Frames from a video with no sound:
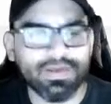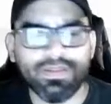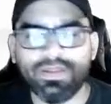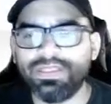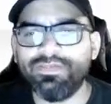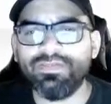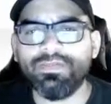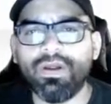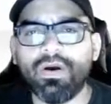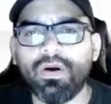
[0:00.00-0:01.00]
There's even been
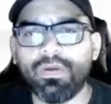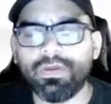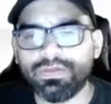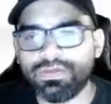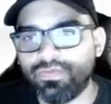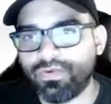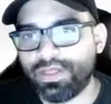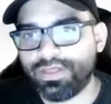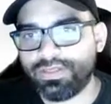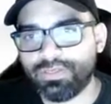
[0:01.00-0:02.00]
calls for
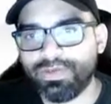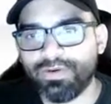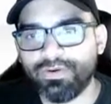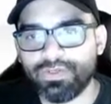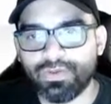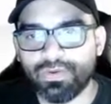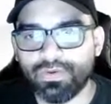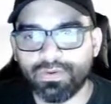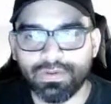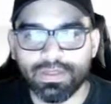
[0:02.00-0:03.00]
like
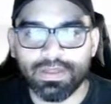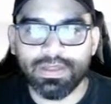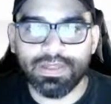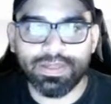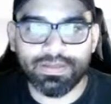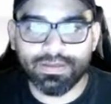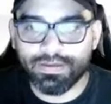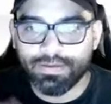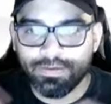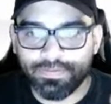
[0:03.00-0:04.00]
spiritual, like
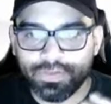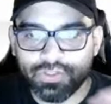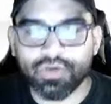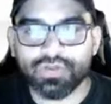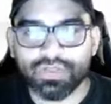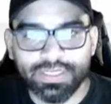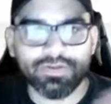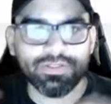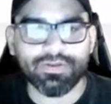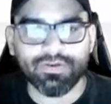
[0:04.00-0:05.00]
the church leaders,
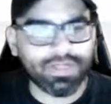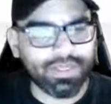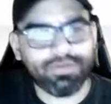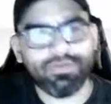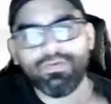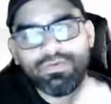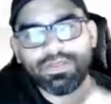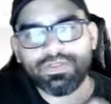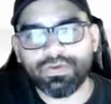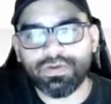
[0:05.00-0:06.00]
and they're like, yo, get
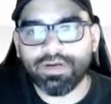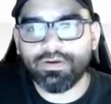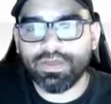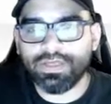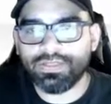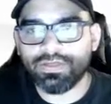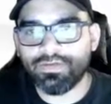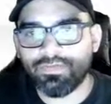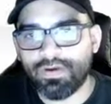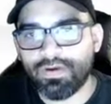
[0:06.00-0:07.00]
your congregation
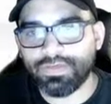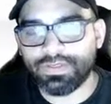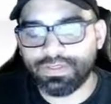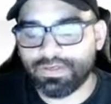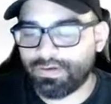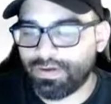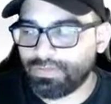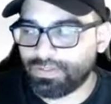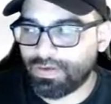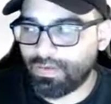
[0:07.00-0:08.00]
involved, etc. And I'm just
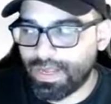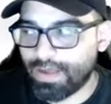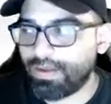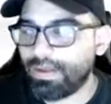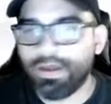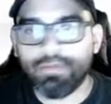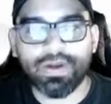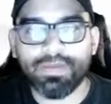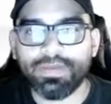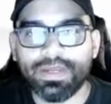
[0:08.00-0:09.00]
like, wow,
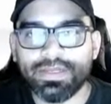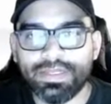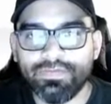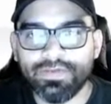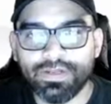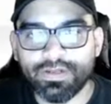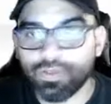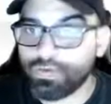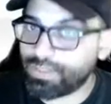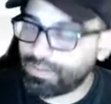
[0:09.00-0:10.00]
propaganda even in the
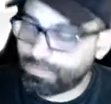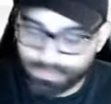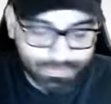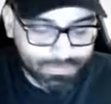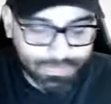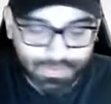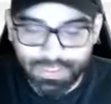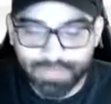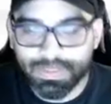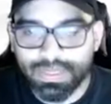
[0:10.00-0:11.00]
church. And same
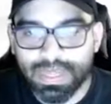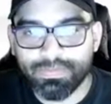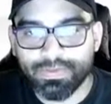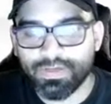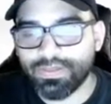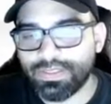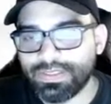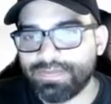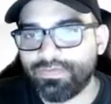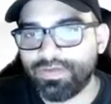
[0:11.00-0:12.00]
thing happened during the time
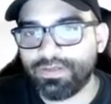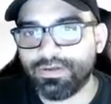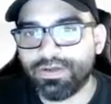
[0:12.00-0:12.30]
of Hitler.